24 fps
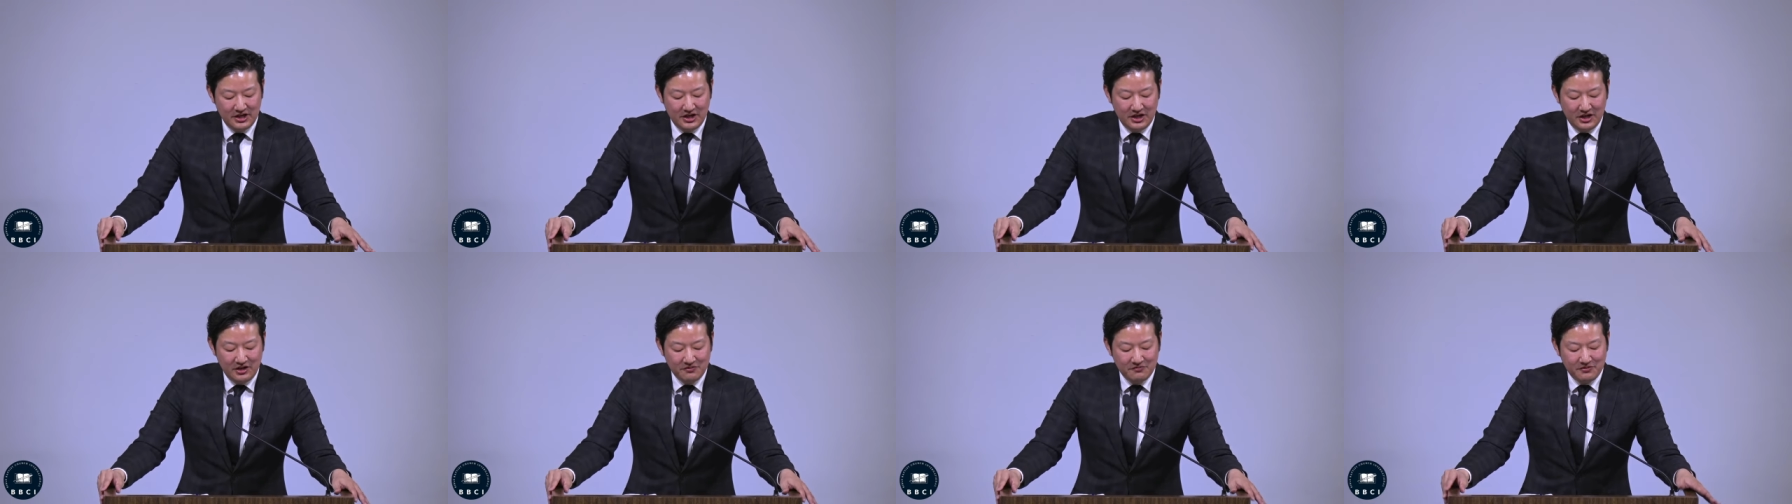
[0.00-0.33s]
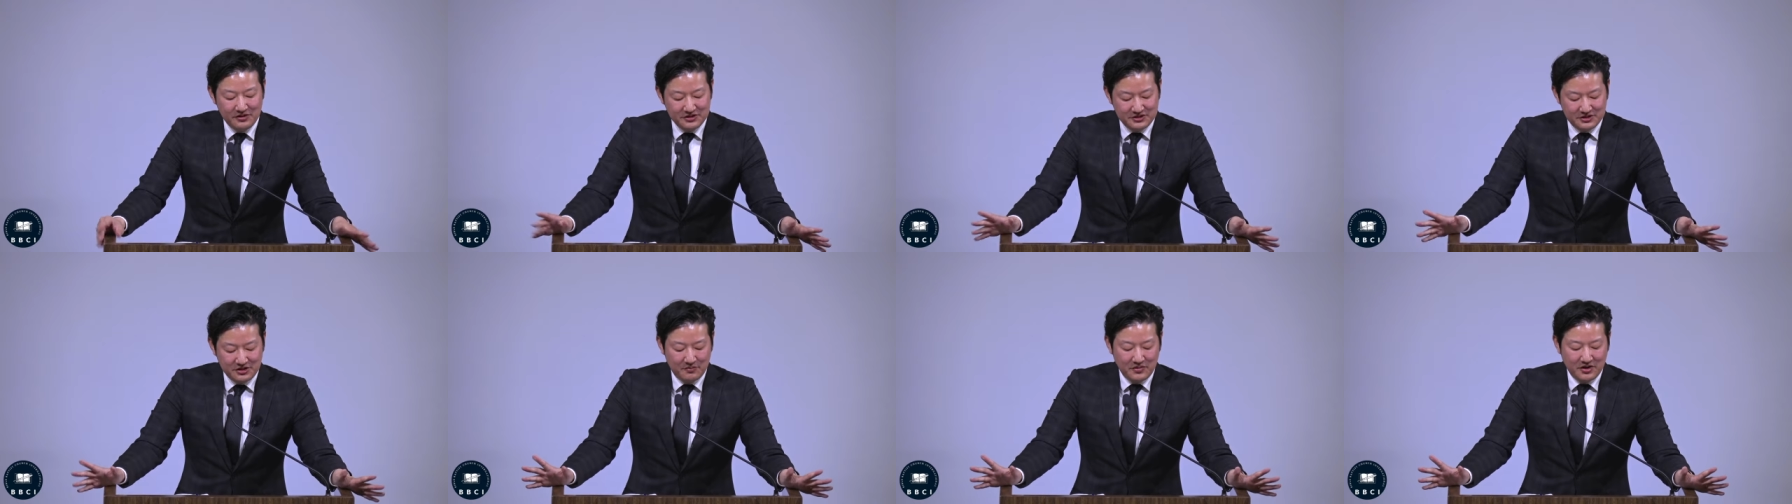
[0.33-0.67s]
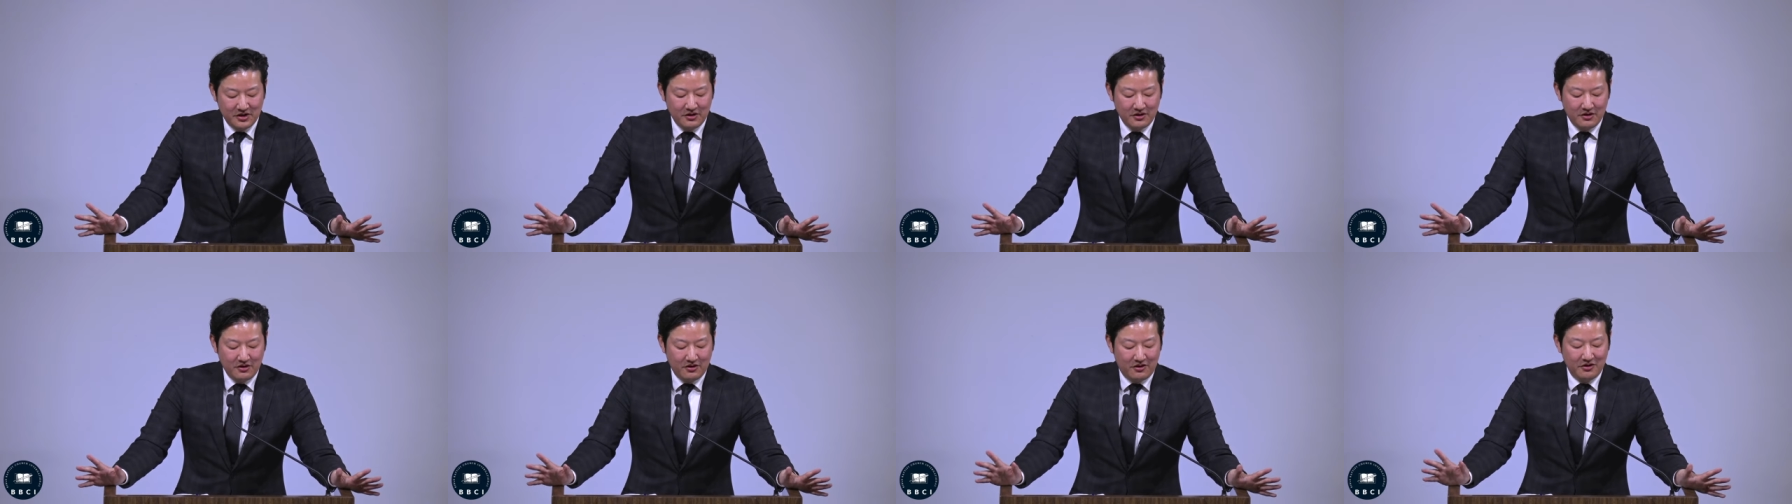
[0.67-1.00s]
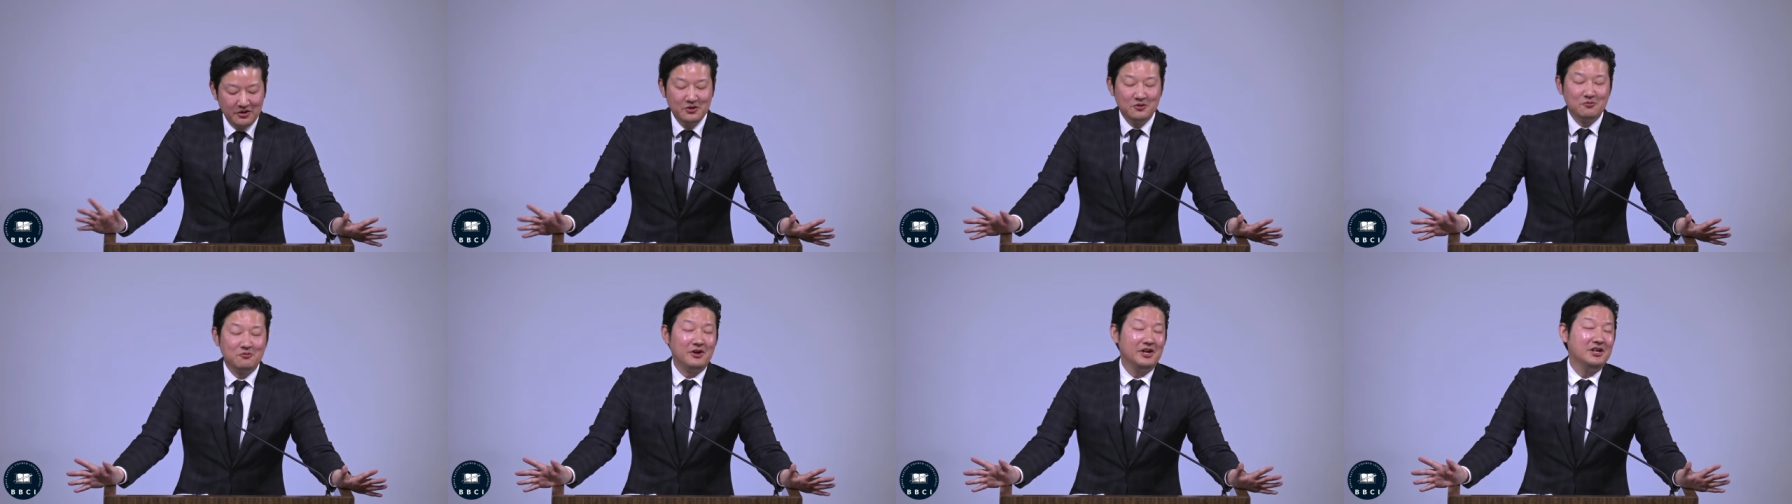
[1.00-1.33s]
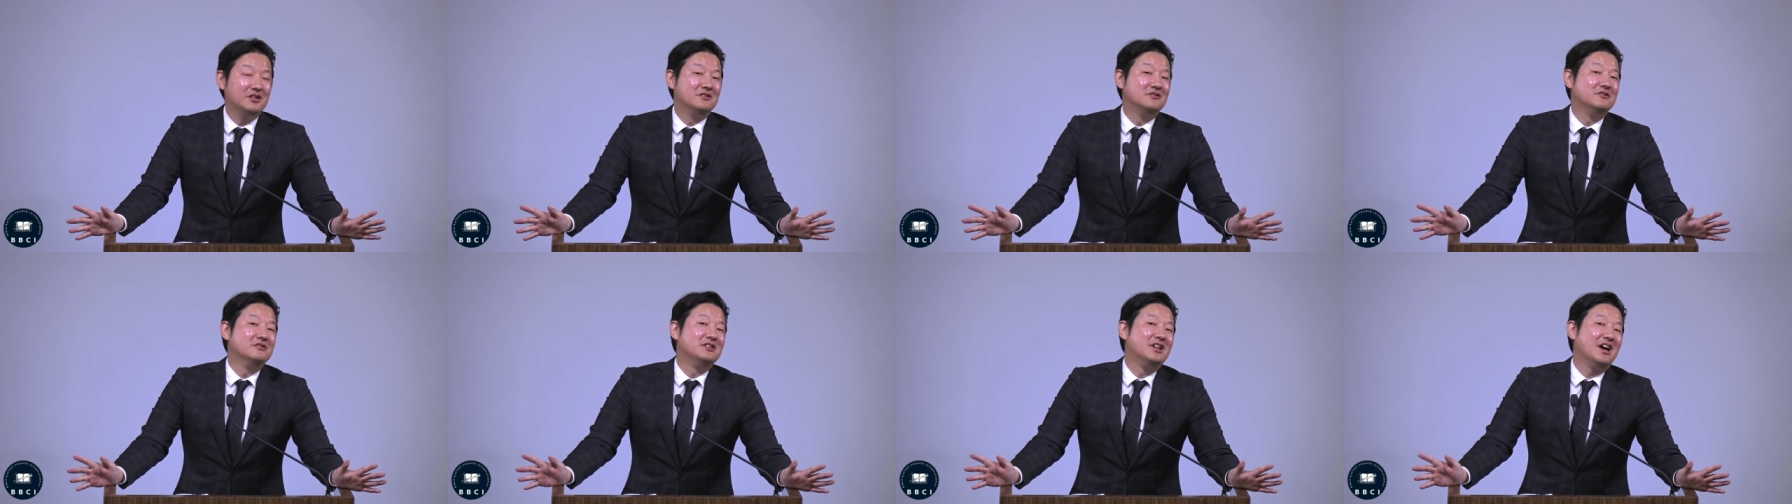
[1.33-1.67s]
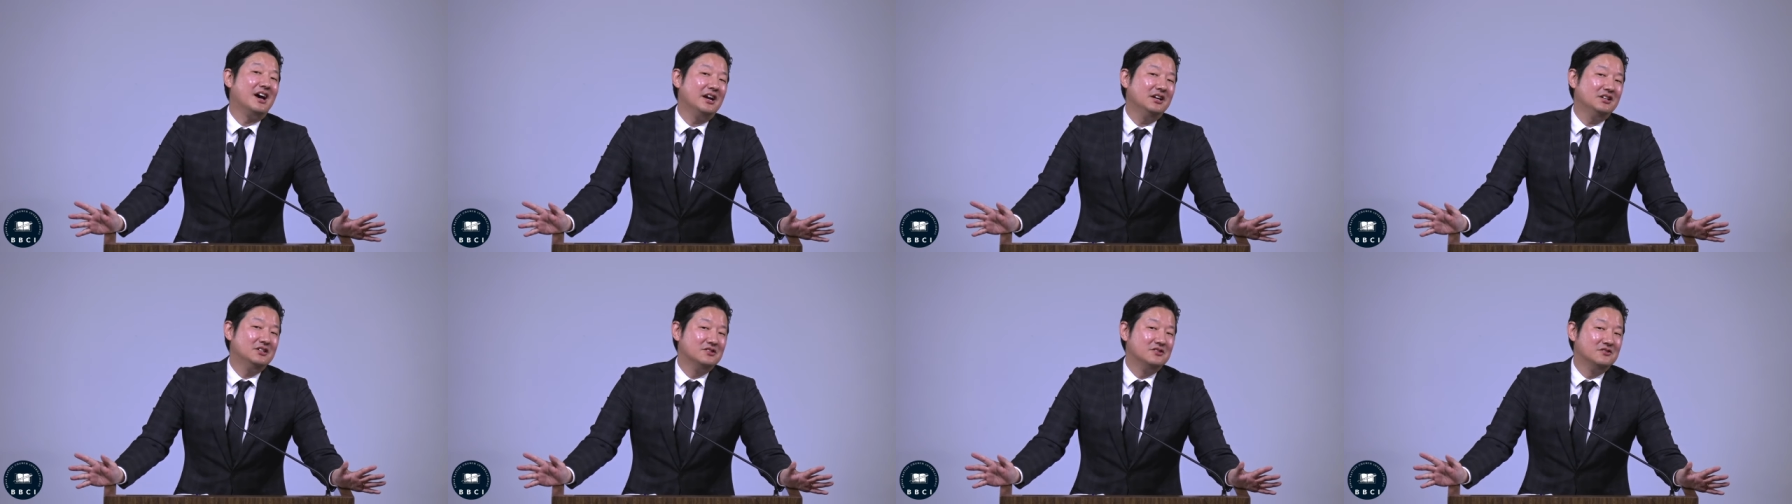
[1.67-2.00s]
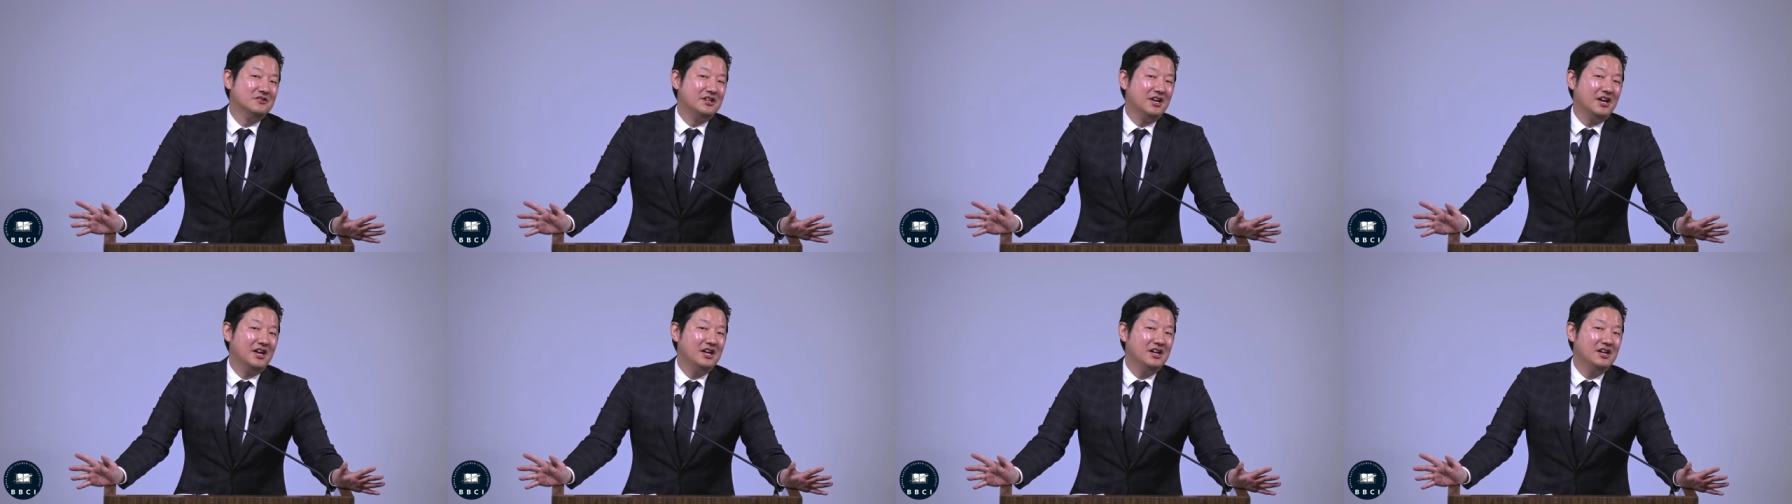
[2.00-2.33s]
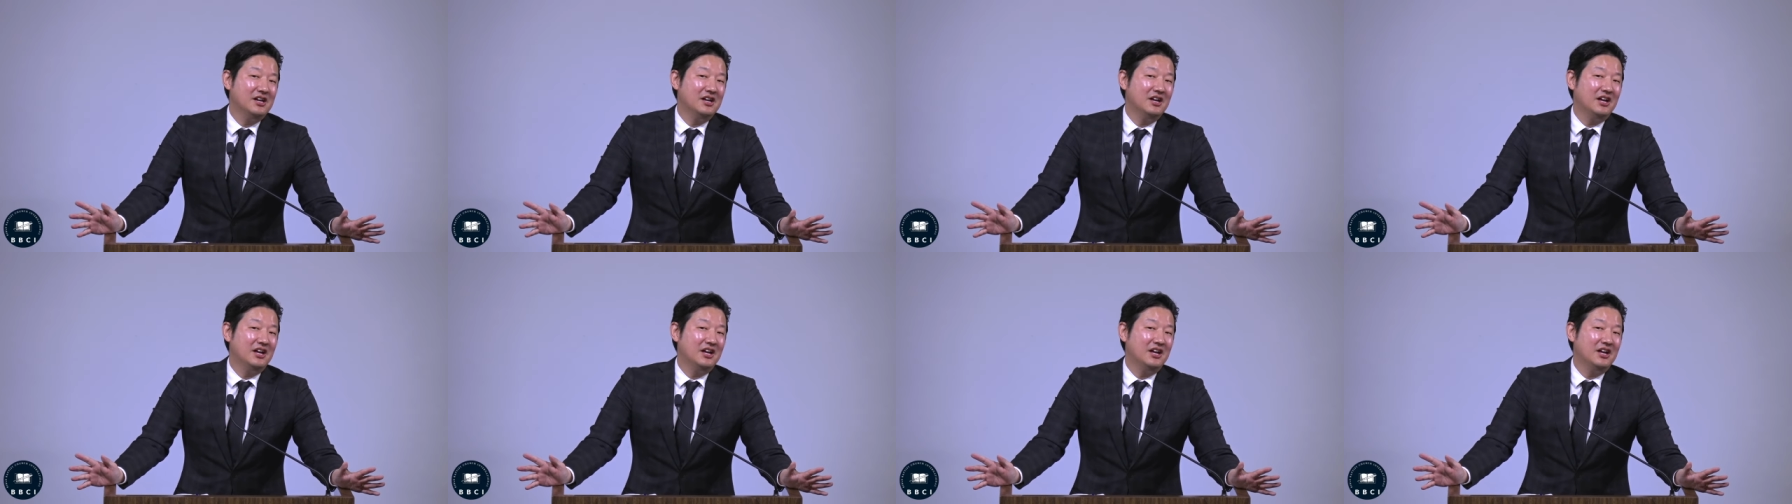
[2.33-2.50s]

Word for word: First of all, are you ready to die today?